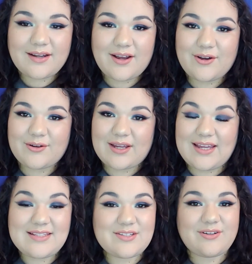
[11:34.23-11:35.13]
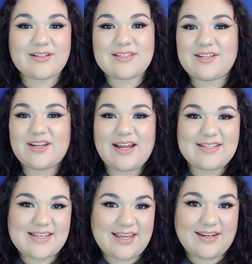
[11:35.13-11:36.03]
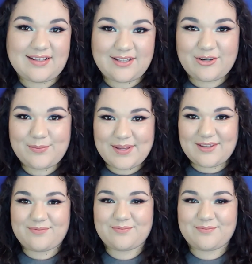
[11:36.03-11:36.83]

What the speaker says: Okay, so I'll see you guys in a little bit.